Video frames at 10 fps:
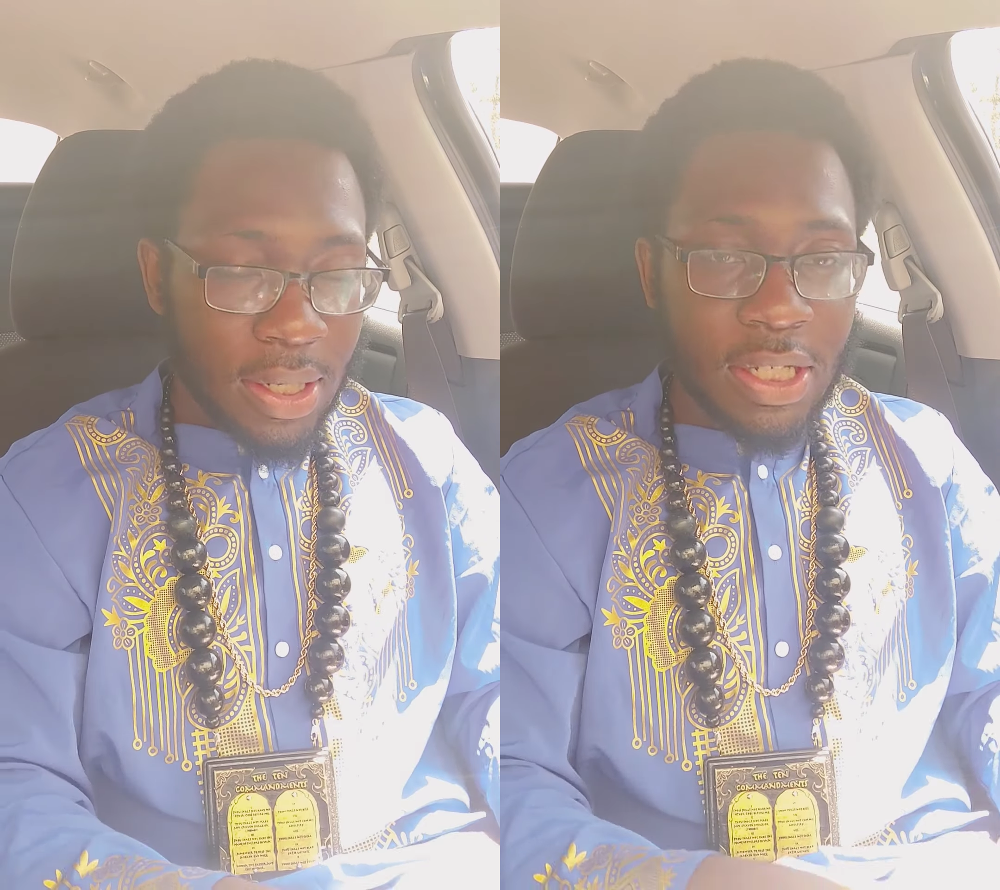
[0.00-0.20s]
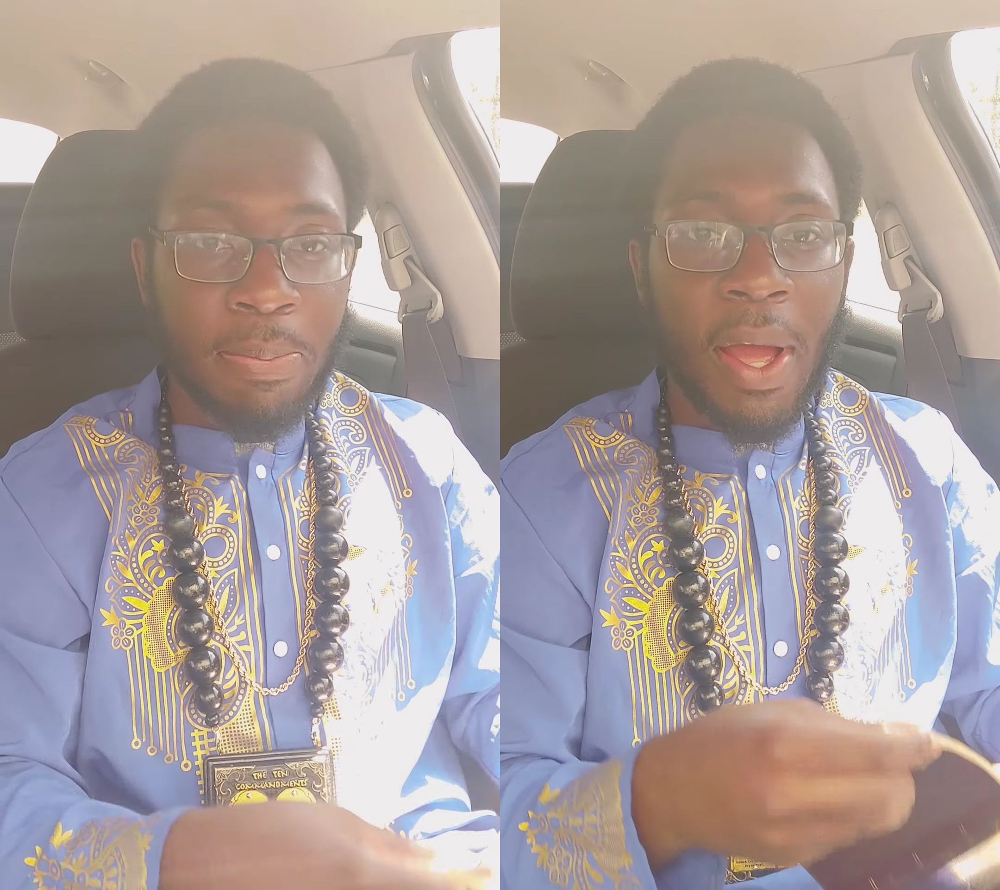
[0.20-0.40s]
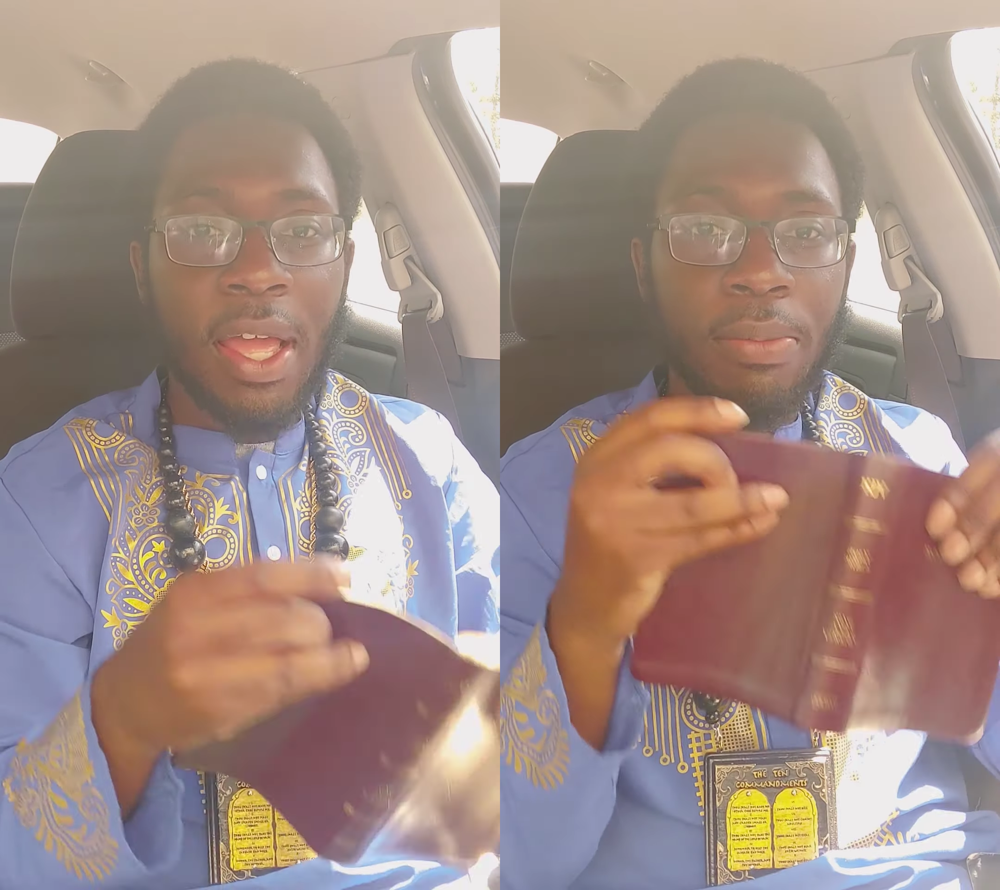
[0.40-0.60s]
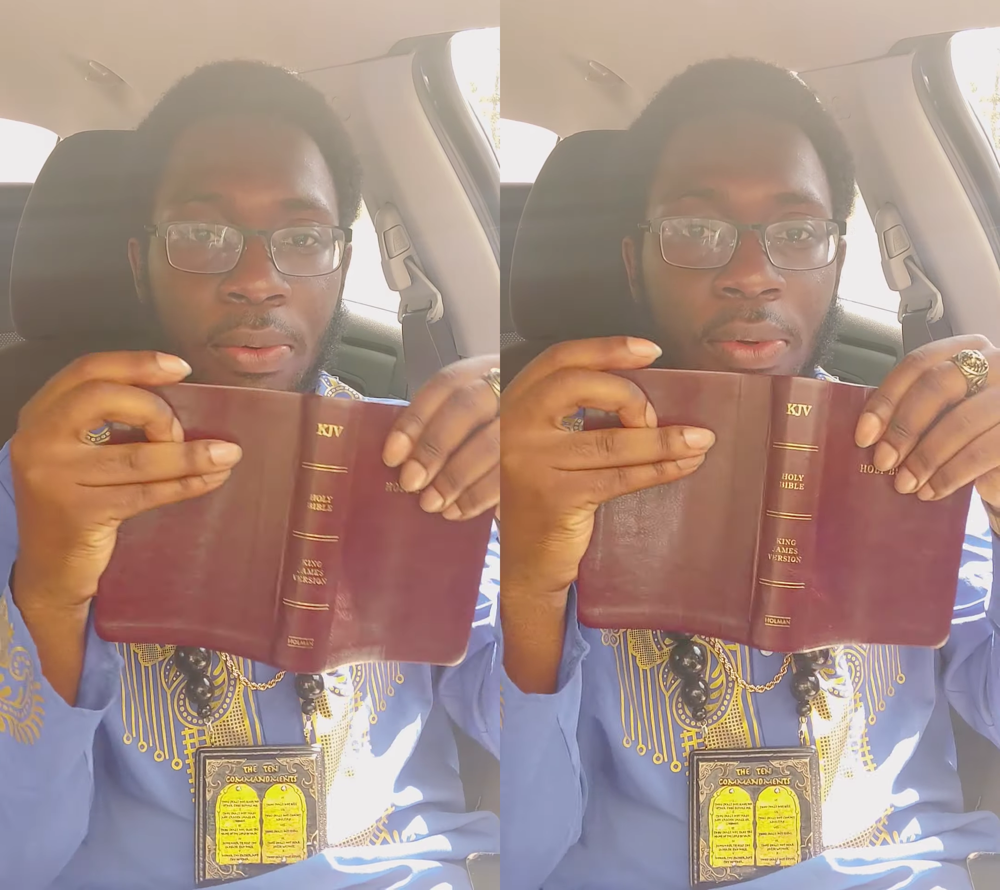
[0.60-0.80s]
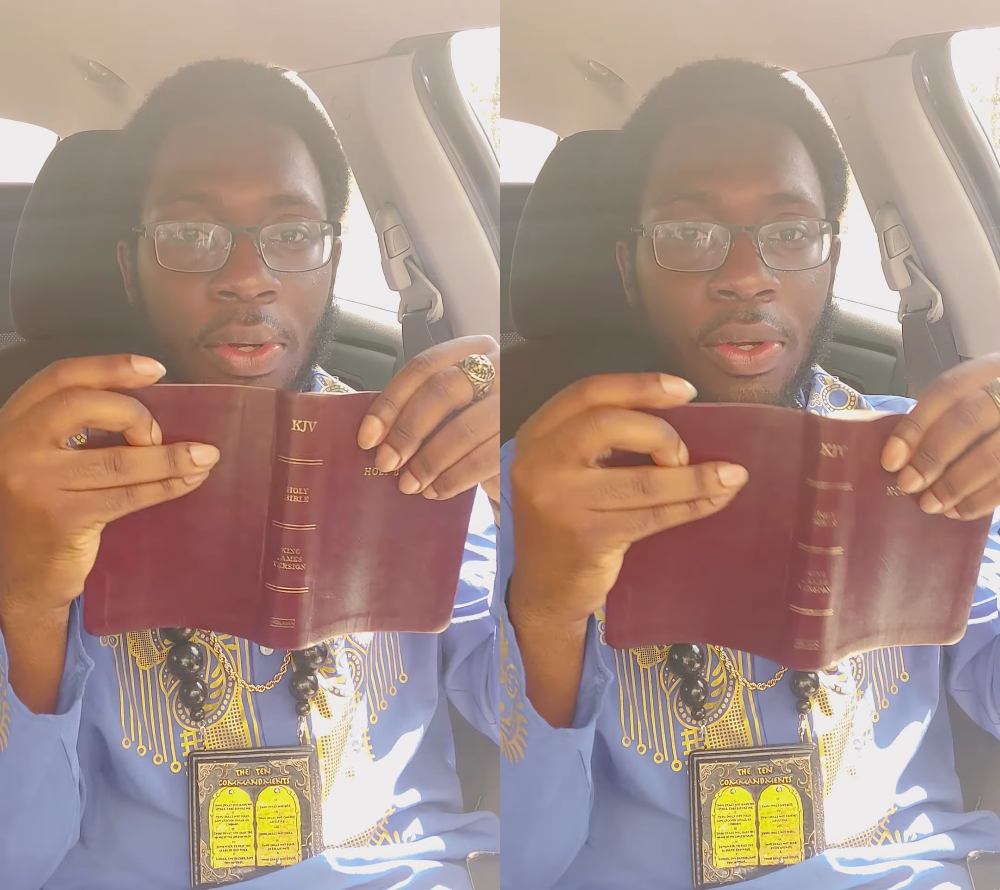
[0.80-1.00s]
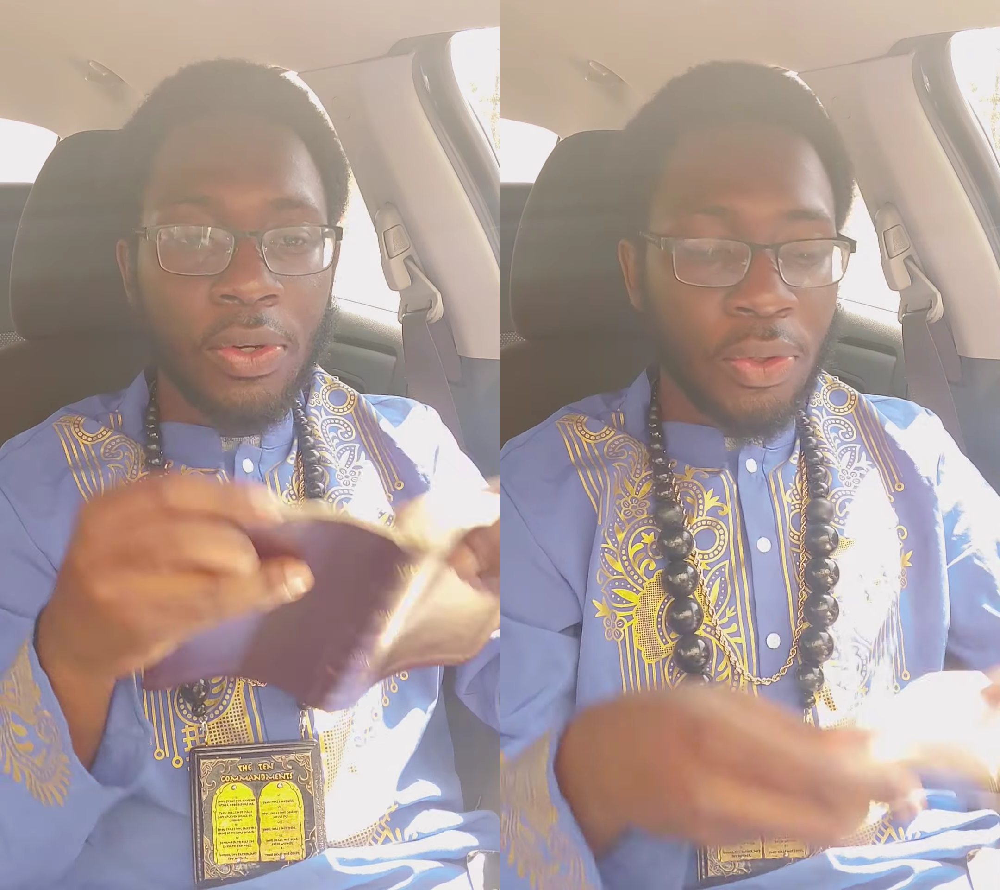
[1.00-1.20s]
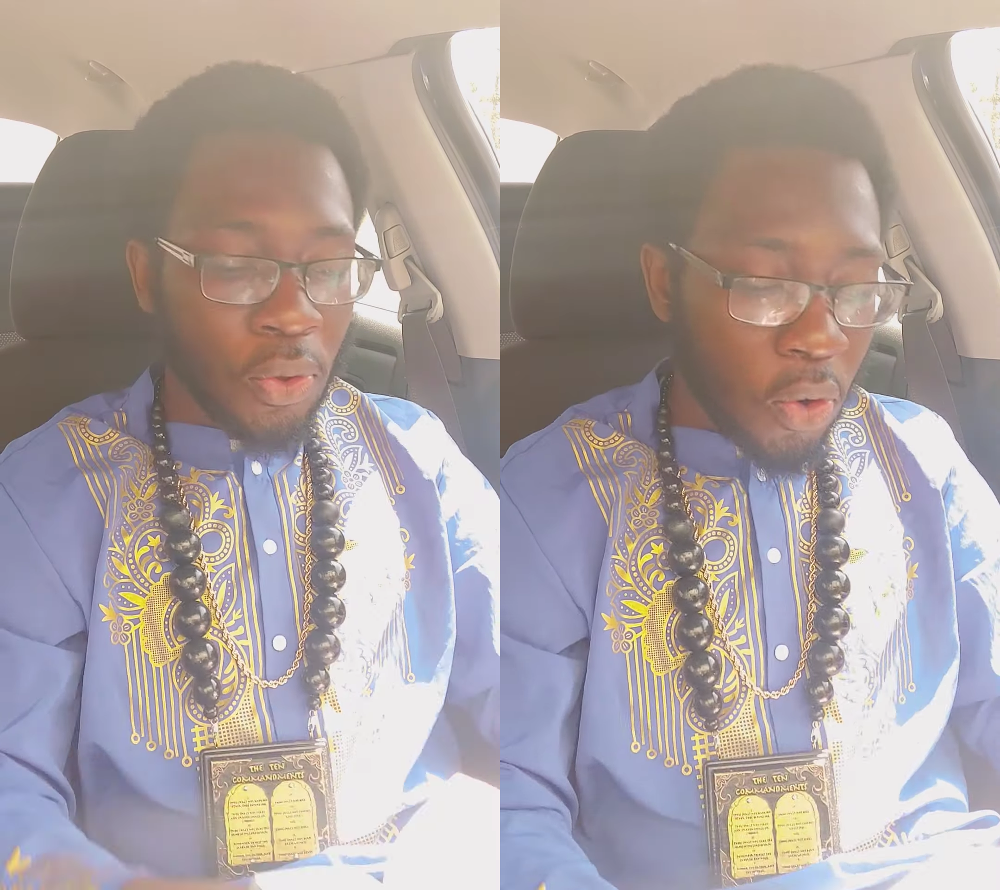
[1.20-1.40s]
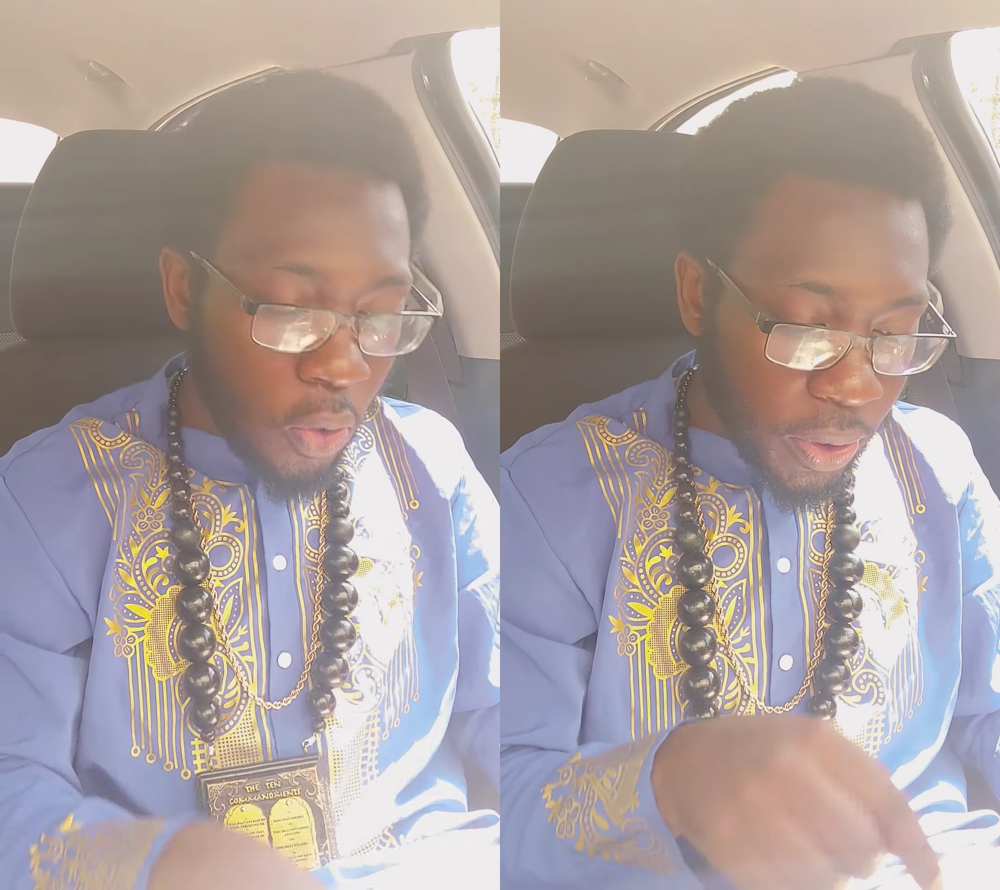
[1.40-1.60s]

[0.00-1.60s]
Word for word: This Bible. Doing